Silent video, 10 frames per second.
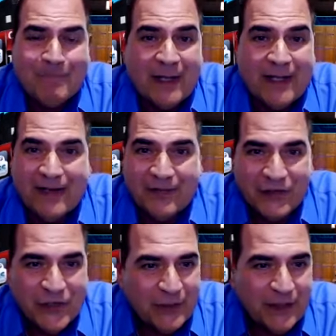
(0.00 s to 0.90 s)
And they're
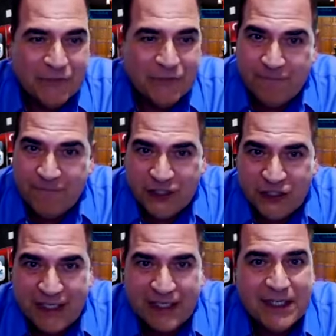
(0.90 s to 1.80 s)
doing it through
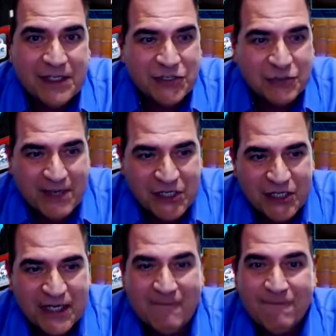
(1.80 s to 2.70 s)
phishing,
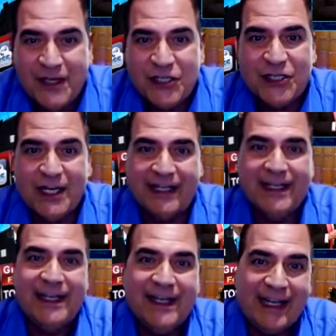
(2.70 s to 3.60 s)
smishing, vishing,
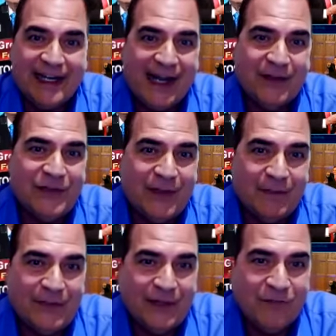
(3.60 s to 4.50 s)
and now
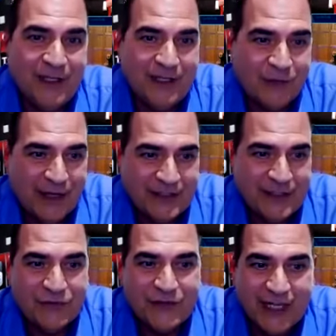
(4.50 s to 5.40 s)
something really crazy,
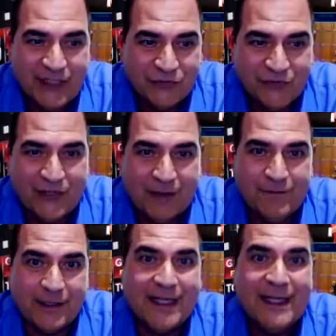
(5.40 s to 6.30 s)
credential
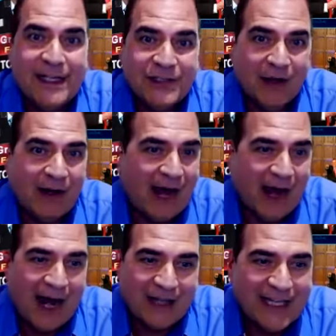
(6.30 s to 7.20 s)
stuffing. So
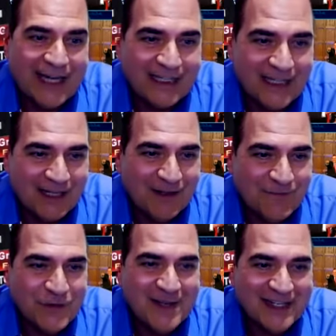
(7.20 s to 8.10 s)
I'll take a
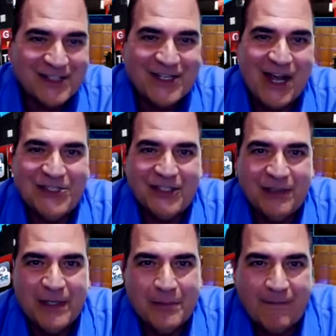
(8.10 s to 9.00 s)
few minutes and talk to you a little
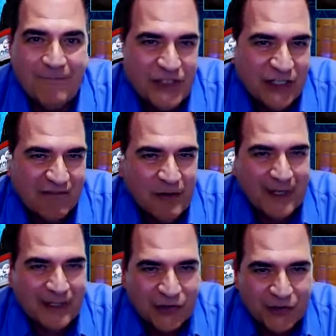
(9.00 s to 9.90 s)
bit about phishing.
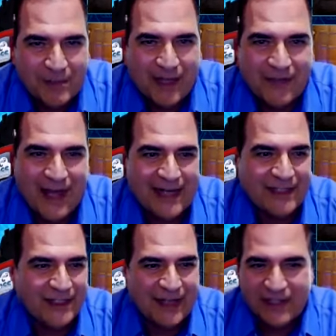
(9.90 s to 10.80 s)
Everybody's heard about that.
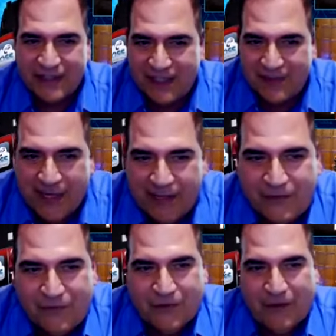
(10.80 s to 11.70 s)
You get these
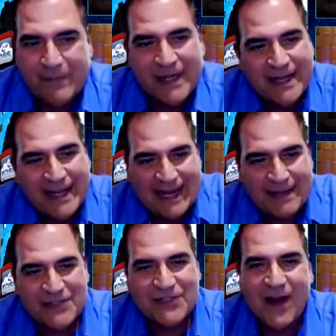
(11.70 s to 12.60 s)
emails from
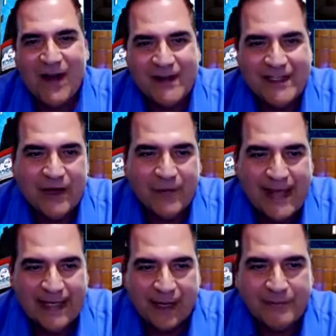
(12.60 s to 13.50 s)
Amazon, you know,
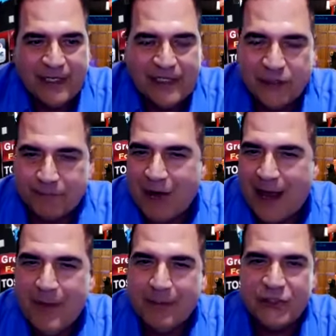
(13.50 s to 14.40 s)
hey, update your
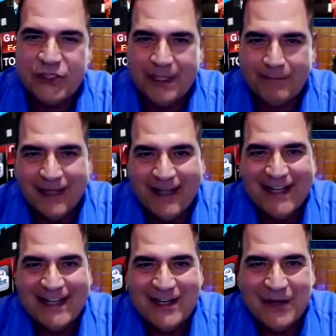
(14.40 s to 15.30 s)
Prime membership.
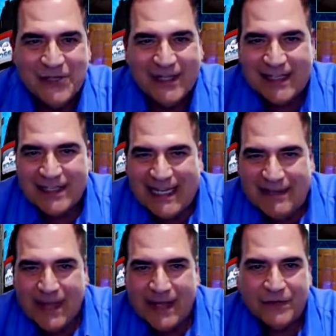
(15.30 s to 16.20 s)
You know, you get
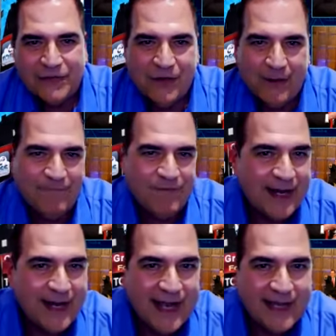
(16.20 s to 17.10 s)
emails from
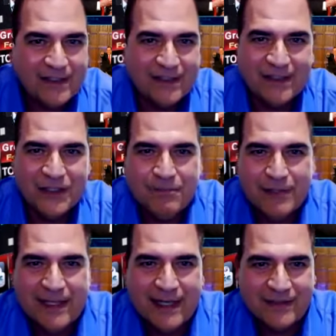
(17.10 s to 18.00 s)
FedEx and
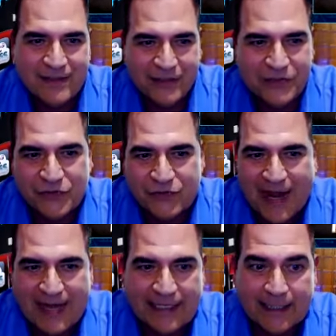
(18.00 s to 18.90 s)
UPS, and here's your
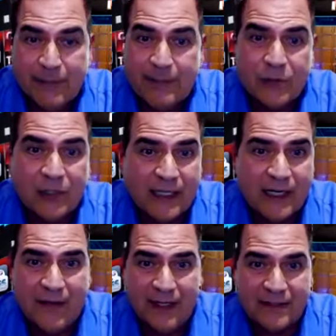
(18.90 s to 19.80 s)
tracking. And people click
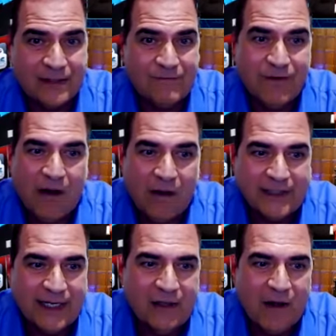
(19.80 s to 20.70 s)
on that stuff all
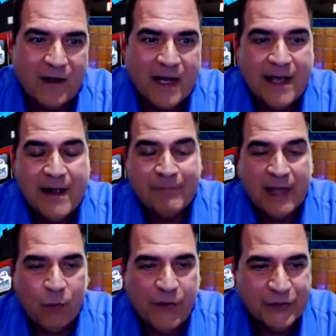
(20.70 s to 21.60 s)
day long.
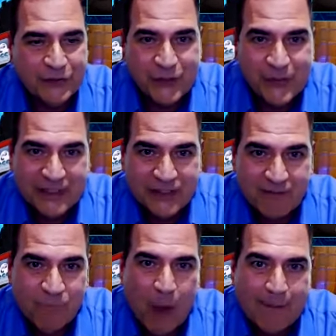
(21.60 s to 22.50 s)
And what they're doing is they've
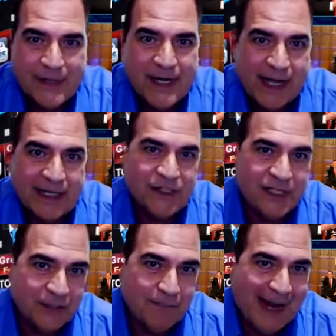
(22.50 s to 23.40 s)
weaponized
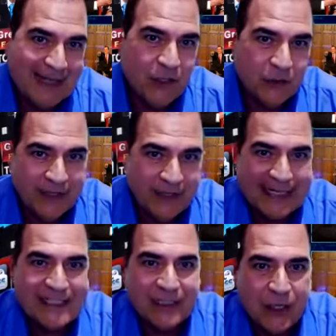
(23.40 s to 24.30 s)
this payload that
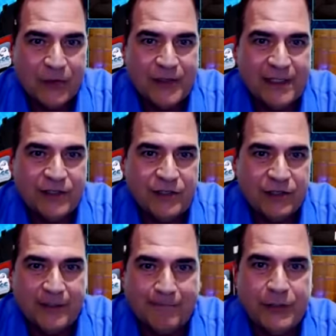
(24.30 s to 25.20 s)
gets loaded into your
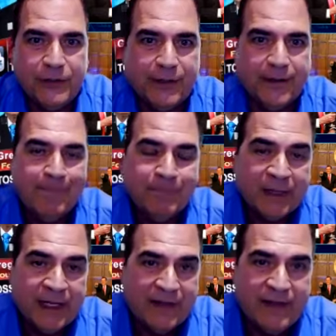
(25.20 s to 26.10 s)
computer.
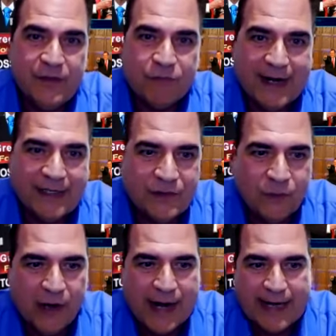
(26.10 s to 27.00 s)
And then the
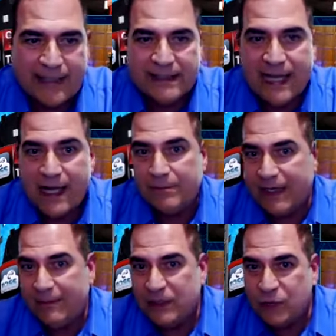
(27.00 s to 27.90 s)
ransomware hangs out
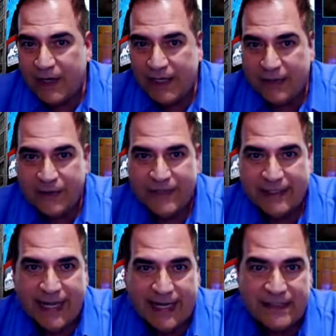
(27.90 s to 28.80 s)
maybe 20, 30
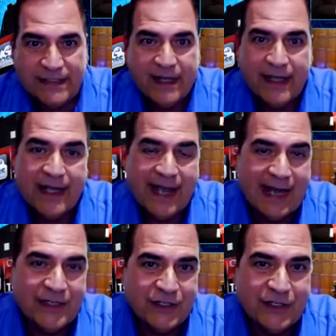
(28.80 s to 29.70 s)
days
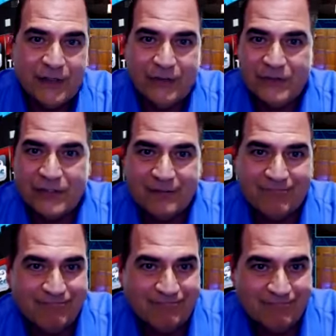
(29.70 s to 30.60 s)
executes
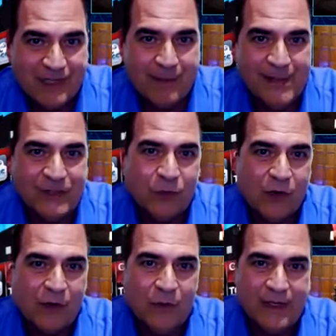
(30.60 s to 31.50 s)
come into
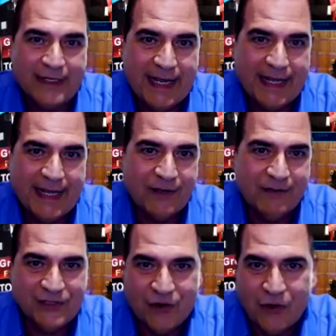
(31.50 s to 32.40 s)
work one day or at
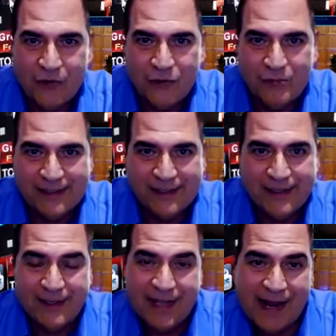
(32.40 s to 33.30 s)
your home and
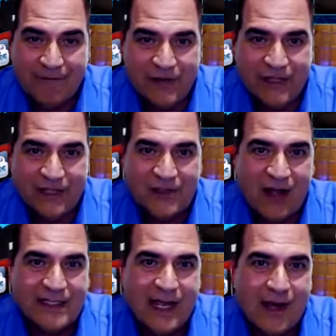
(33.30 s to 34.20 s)
everything's
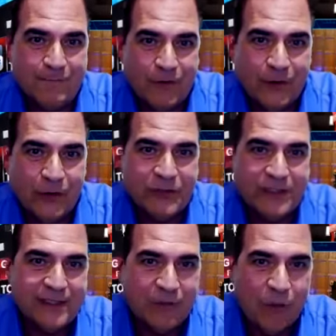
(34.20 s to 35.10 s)
locked down, frozen.
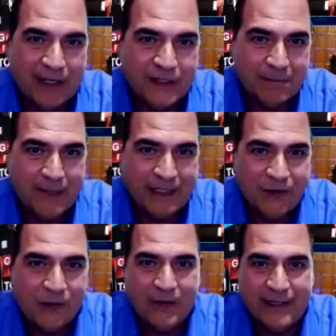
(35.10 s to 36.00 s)
They're wanting some
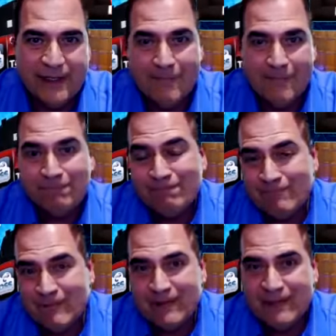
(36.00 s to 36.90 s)
Bitcoin,
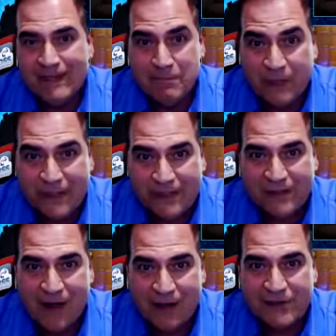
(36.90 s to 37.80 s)
millions of
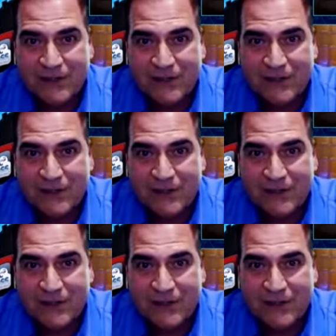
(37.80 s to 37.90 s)
dollars